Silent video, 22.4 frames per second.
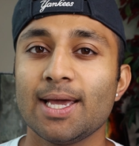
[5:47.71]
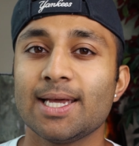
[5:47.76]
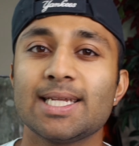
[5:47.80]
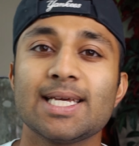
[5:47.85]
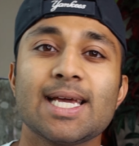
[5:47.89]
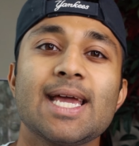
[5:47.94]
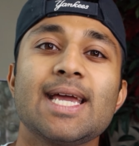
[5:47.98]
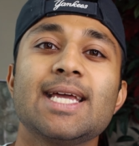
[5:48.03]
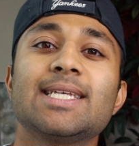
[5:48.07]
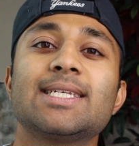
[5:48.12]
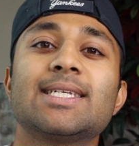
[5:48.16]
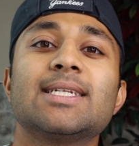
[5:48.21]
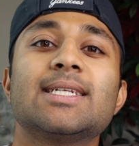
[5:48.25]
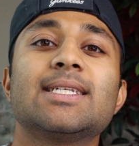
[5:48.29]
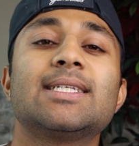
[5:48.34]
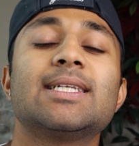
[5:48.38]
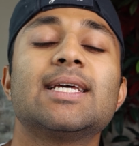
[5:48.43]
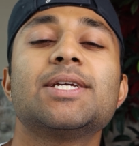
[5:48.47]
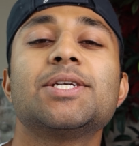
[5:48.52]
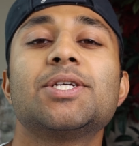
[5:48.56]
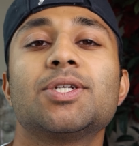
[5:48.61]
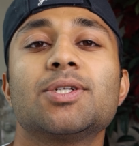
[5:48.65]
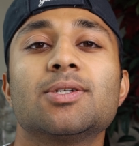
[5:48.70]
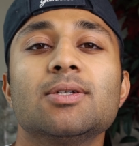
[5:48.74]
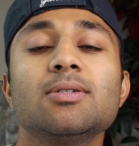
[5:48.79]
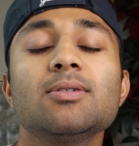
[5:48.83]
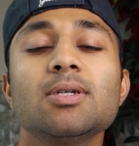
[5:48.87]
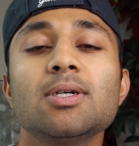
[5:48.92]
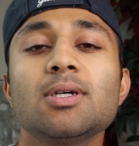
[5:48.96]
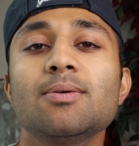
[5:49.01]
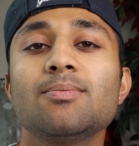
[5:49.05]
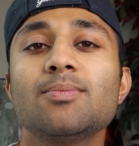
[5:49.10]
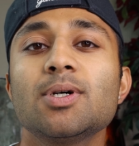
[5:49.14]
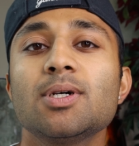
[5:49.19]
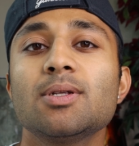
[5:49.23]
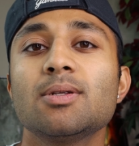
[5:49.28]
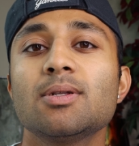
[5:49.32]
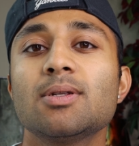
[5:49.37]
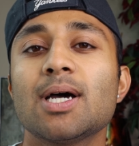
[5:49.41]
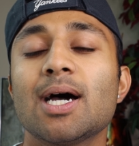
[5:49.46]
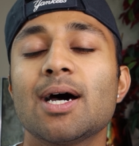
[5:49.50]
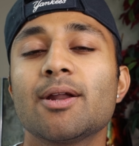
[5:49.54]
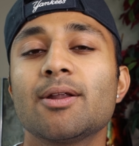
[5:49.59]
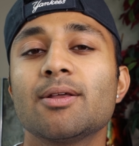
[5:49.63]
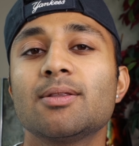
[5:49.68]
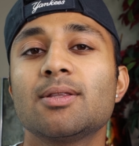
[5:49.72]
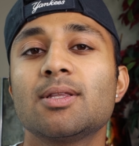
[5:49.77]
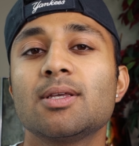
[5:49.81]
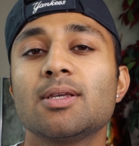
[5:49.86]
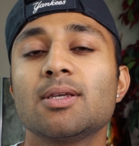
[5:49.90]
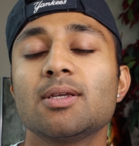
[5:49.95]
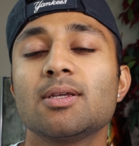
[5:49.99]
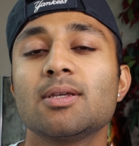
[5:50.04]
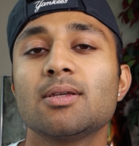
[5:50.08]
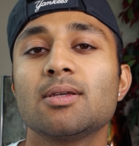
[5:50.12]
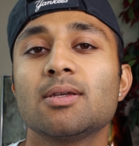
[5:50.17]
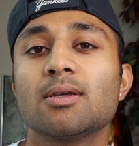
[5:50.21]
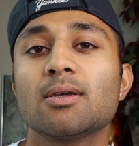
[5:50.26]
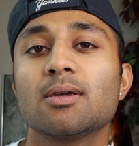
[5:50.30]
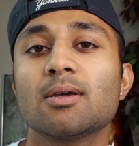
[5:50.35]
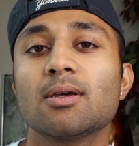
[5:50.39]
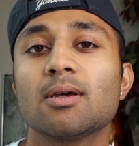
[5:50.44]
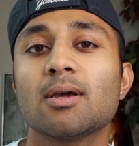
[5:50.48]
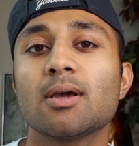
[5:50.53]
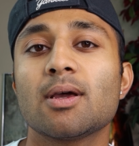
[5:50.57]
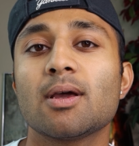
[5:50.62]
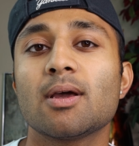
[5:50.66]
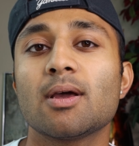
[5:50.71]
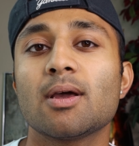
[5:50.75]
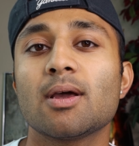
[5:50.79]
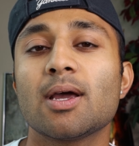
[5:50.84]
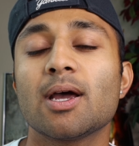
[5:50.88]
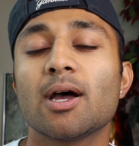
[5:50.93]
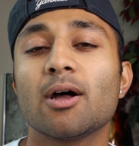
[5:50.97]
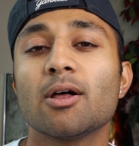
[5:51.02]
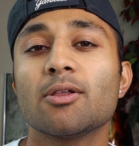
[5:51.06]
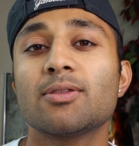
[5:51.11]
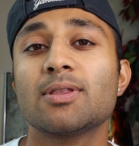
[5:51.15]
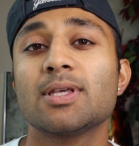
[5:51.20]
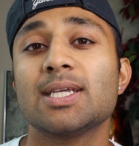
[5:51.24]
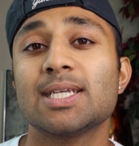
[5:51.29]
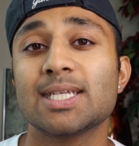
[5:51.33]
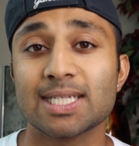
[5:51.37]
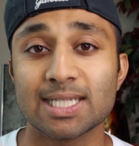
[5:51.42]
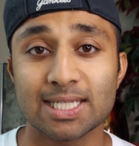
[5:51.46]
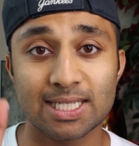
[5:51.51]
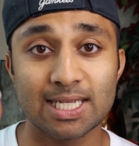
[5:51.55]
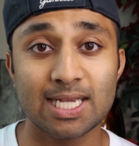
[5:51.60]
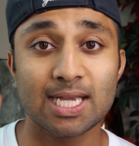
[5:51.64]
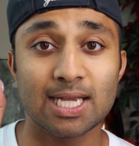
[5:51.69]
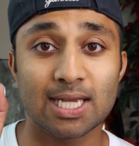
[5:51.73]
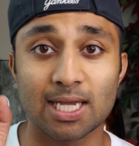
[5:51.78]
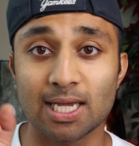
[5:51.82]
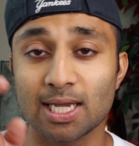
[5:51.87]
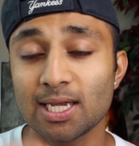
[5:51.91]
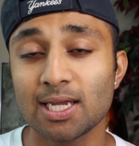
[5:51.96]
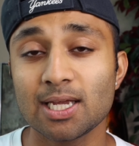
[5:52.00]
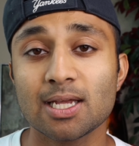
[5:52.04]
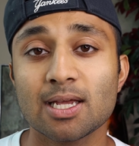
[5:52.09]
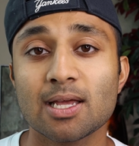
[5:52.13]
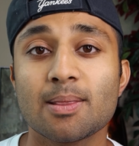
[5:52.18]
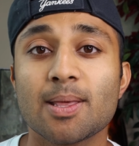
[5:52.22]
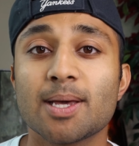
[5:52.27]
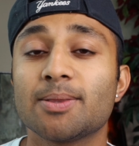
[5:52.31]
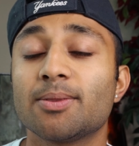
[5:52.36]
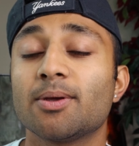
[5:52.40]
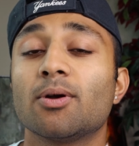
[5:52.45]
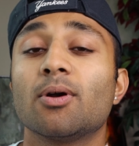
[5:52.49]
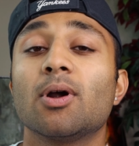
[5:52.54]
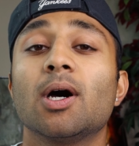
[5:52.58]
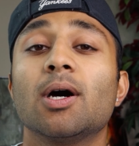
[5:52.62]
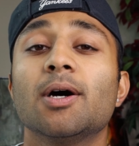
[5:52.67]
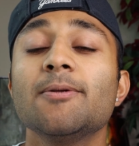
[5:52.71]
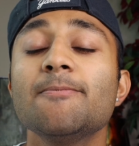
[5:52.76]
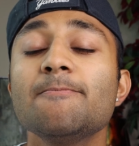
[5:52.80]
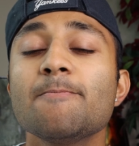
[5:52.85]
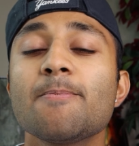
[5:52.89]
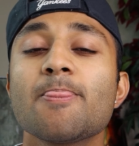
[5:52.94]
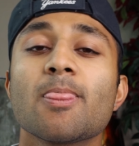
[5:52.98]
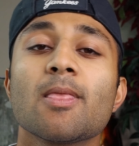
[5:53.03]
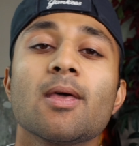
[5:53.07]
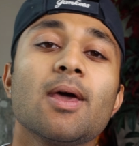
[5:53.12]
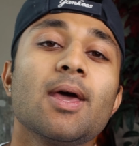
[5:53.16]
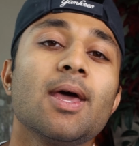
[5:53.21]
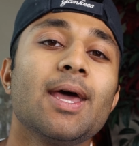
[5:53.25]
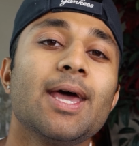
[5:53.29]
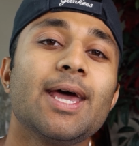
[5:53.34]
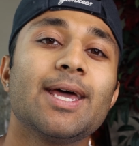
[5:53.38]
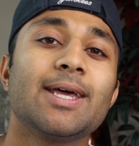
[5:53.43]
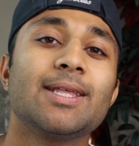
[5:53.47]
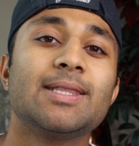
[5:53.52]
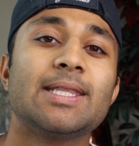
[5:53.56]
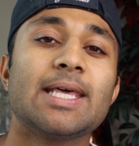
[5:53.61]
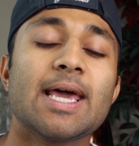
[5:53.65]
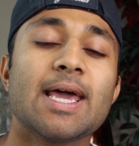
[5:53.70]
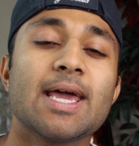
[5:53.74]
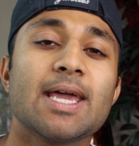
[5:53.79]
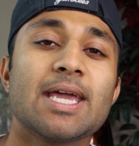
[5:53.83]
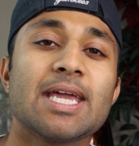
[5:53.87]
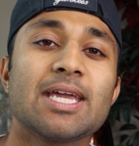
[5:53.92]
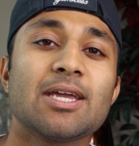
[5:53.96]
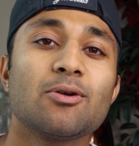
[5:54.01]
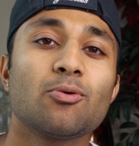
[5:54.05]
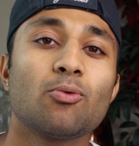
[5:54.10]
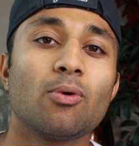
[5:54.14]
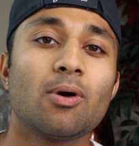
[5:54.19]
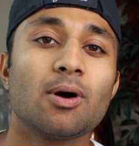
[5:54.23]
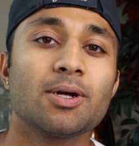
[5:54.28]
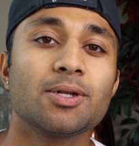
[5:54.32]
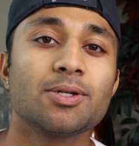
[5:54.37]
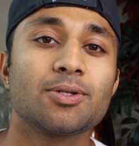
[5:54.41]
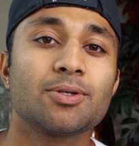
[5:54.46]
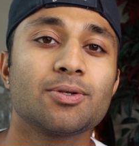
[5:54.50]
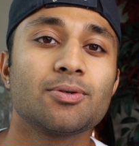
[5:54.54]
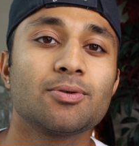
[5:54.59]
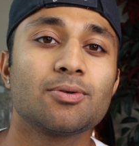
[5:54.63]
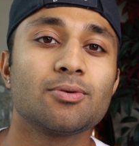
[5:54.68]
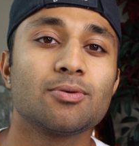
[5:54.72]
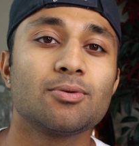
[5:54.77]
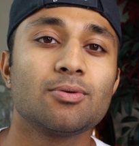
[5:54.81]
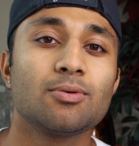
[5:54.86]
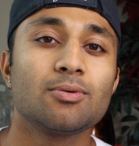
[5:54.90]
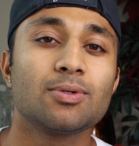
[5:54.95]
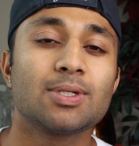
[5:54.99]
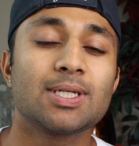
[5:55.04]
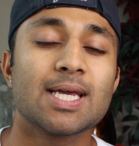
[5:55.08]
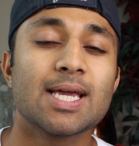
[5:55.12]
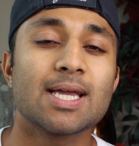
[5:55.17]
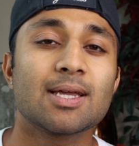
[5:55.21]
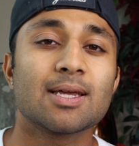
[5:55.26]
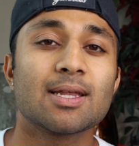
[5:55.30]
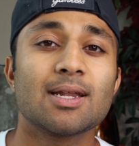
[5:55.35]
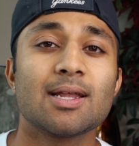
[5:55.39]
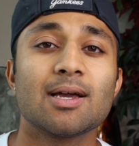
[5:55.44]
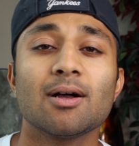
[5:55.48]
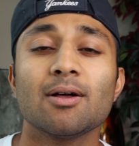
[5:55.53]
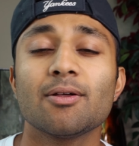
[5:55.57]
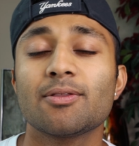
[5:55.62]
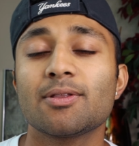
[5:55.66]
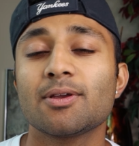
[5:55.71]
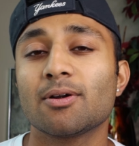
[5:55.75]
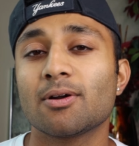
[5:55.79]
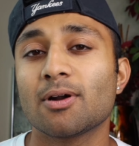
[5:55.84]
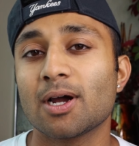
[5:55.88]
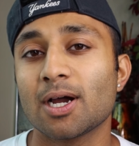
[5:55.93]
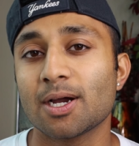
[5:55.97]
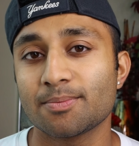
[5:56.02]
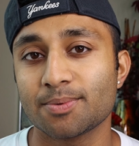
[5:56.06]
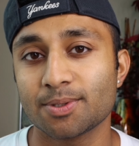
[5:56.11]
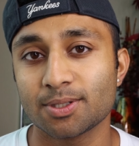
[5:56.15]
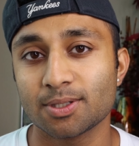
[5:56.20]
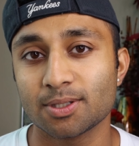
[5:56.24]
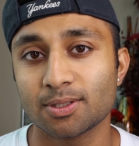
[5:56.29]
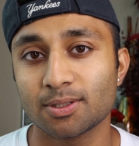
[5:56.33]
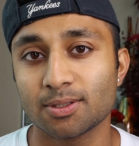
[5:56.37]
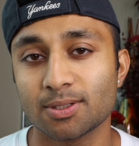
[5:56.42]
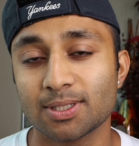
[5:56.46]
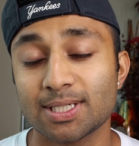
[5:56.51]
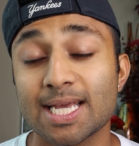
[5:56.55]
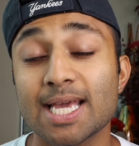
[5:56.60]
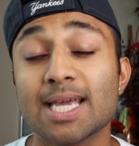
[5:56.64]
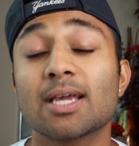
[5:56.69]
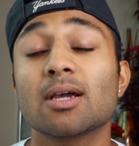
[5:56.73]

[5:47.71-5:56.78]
taste sensation, but out of the healthy seeking that they're on, they want to take a healthier option,